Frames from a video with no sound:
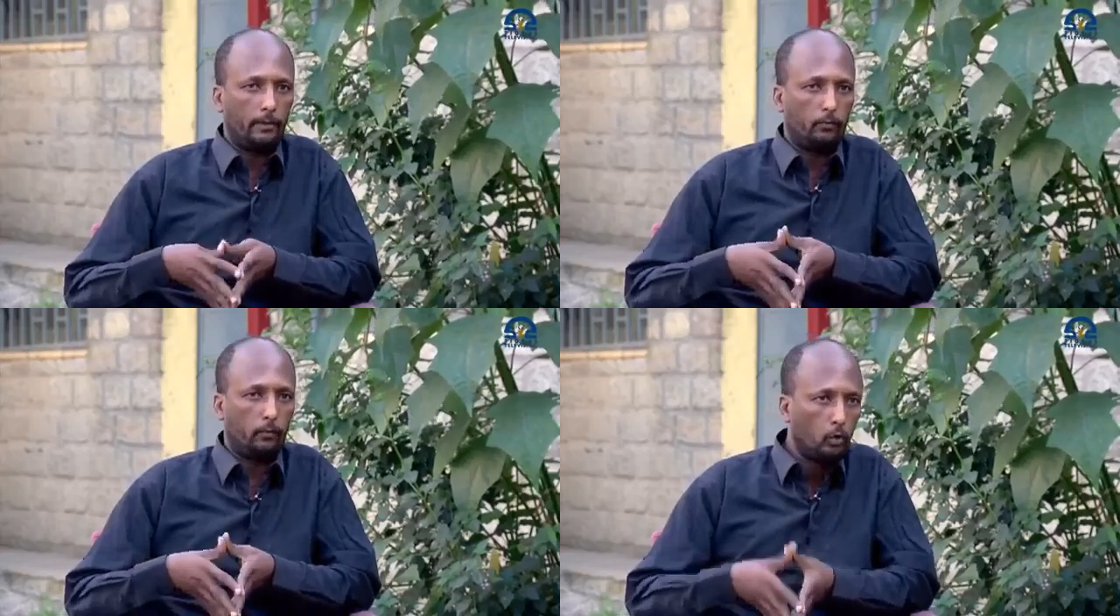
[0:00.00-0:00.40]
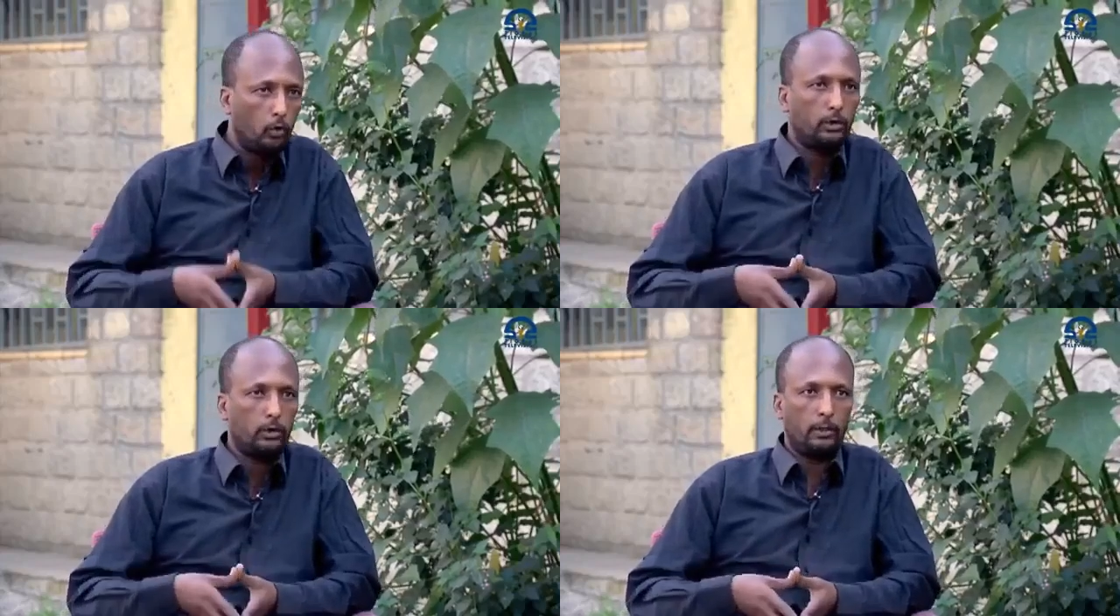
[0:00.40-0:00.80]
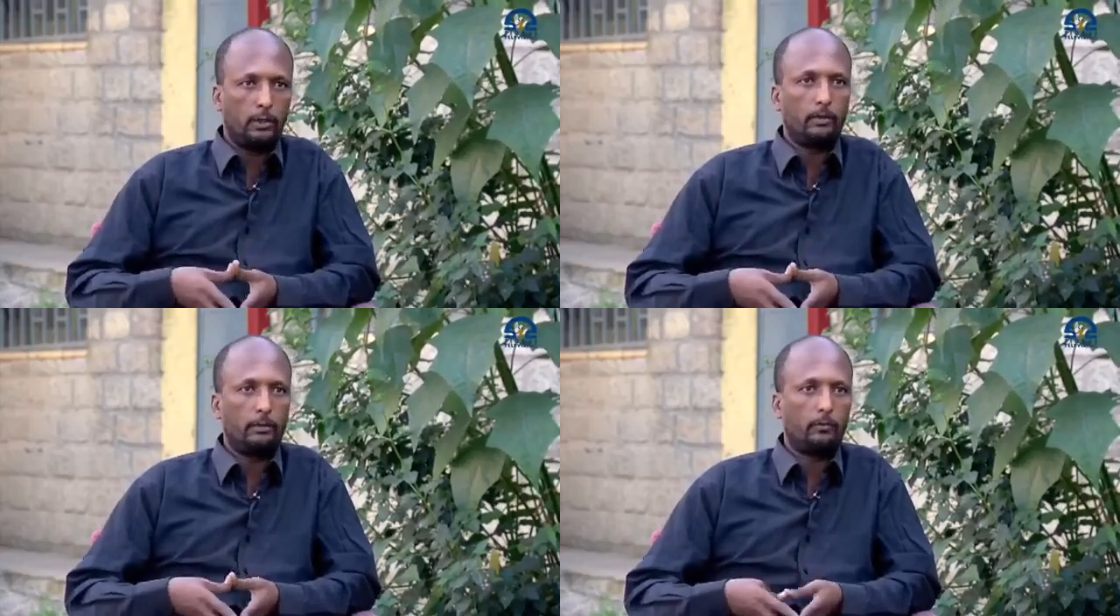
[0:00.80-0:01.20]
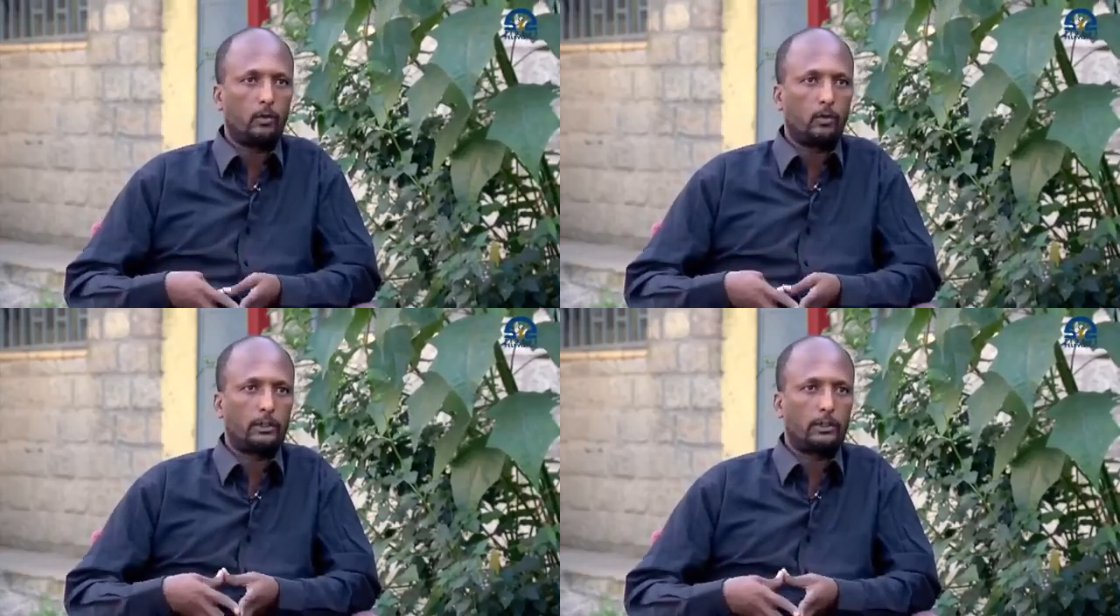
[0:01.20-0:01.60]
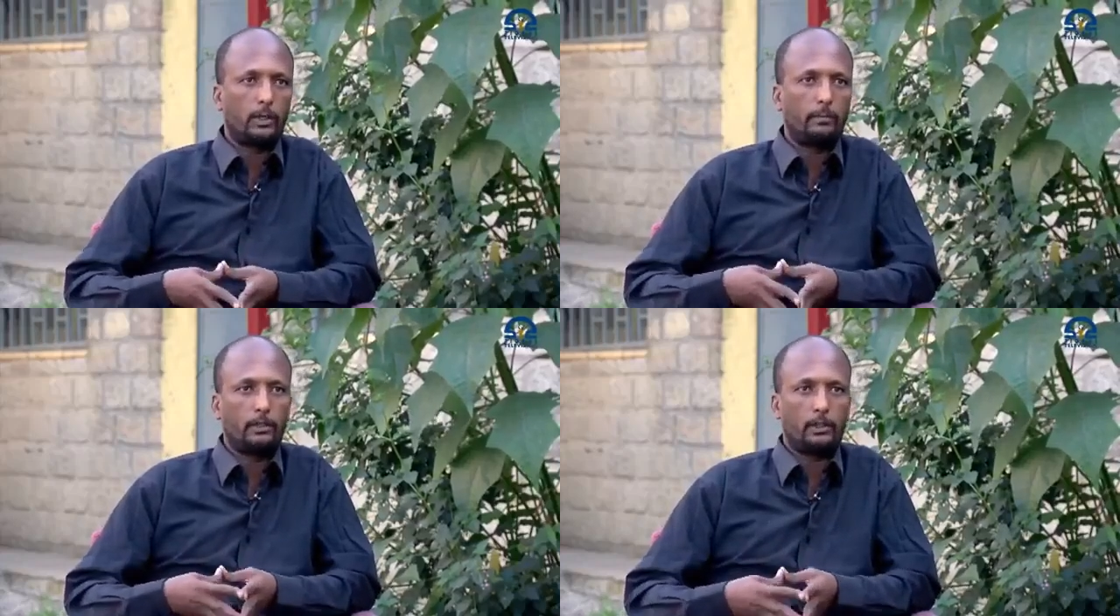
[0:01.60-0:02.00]
food even before the
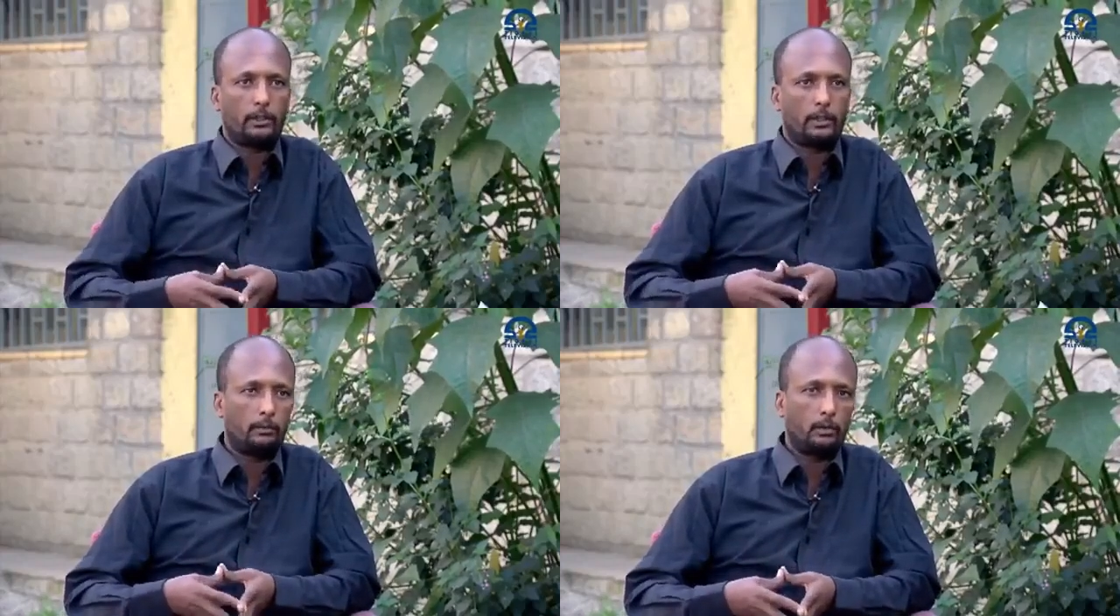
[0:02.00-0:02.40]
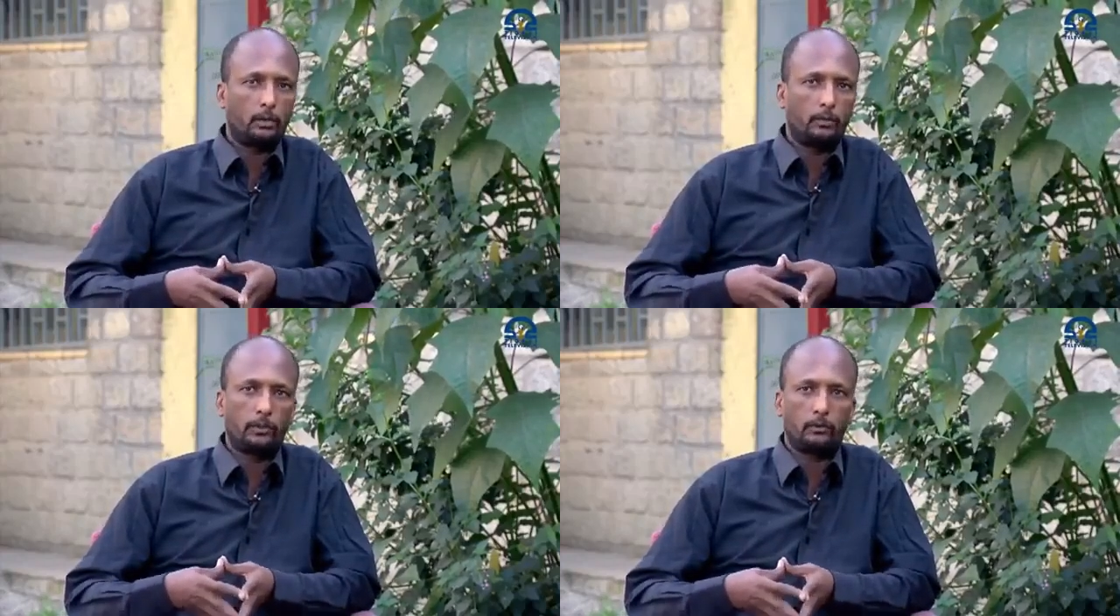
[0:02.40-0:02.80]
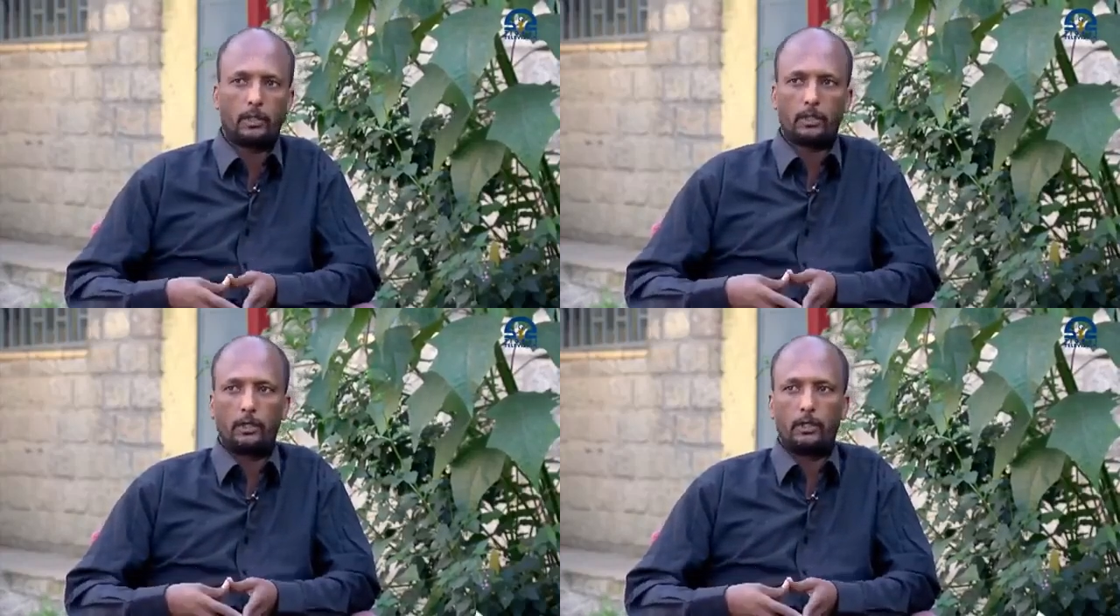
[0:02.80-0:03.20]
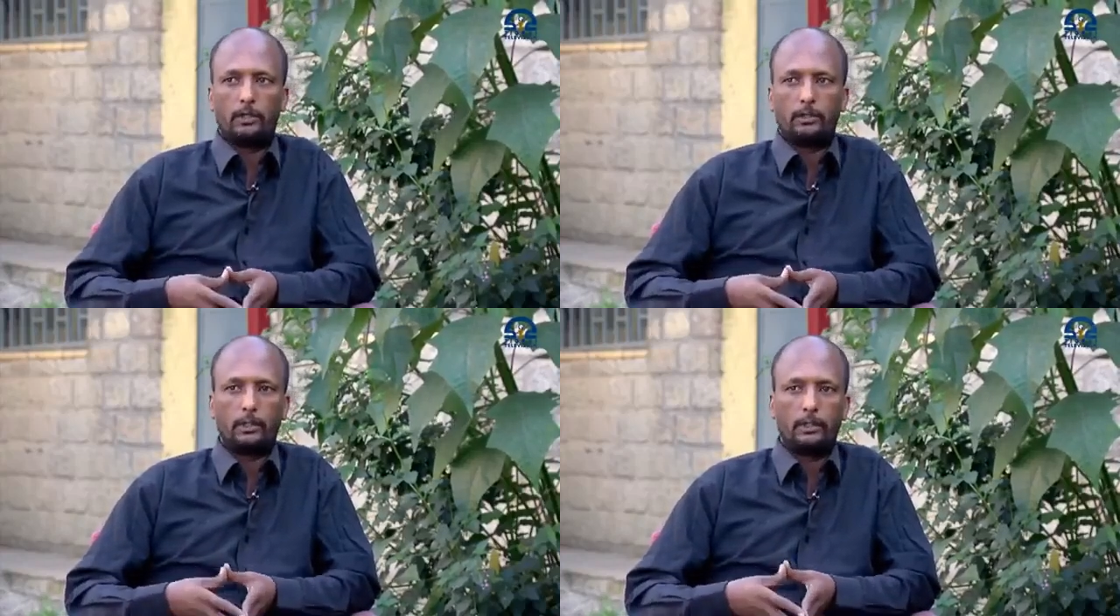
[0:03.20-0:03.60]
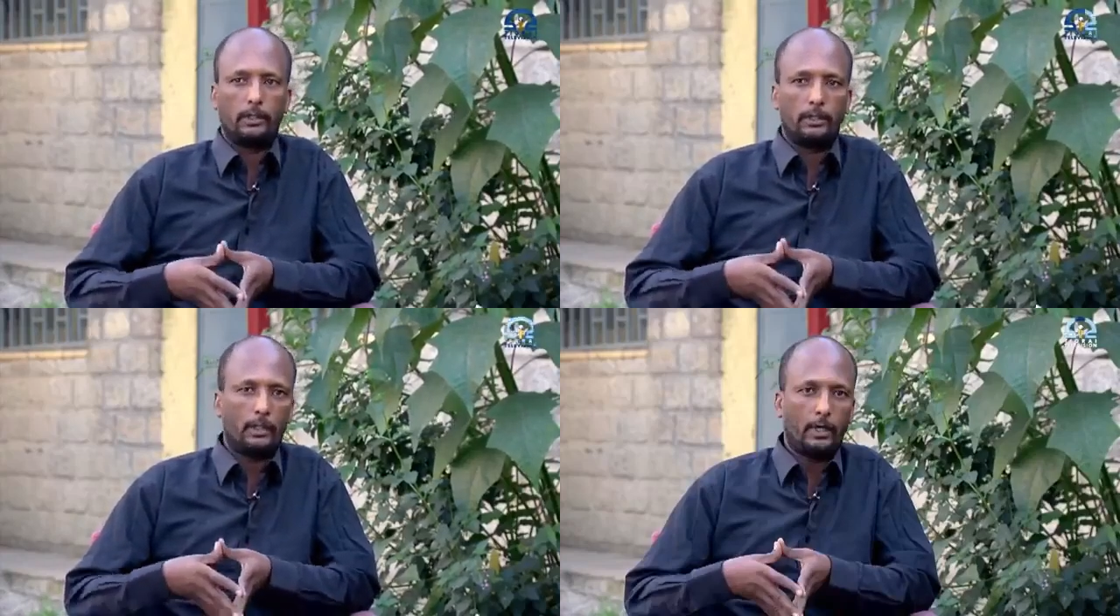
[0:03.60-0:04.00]
assumptions of this war. They
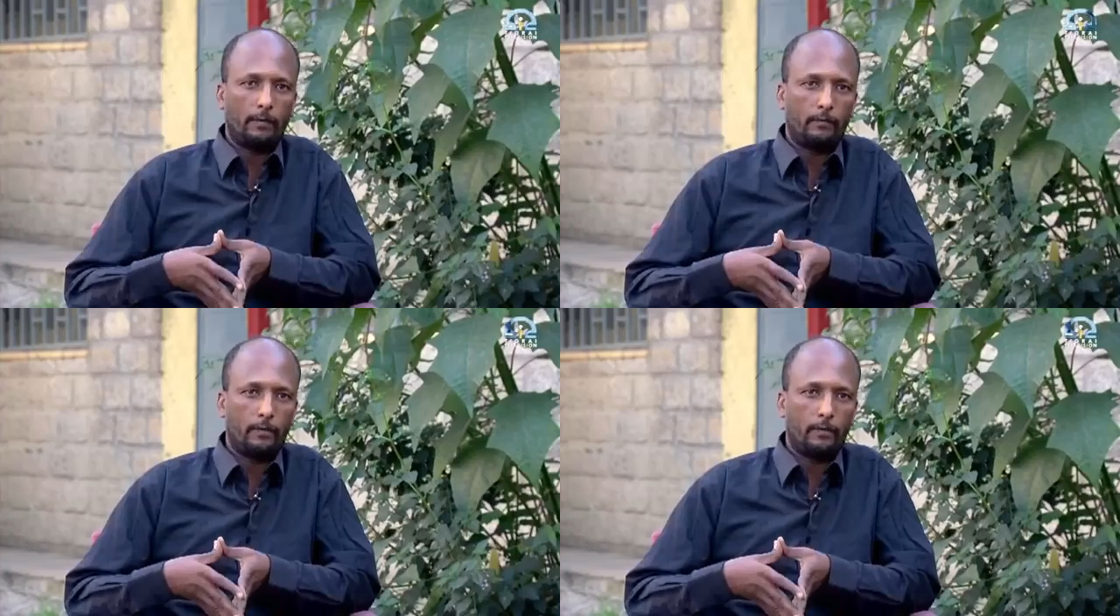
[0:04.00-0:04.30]
didn't have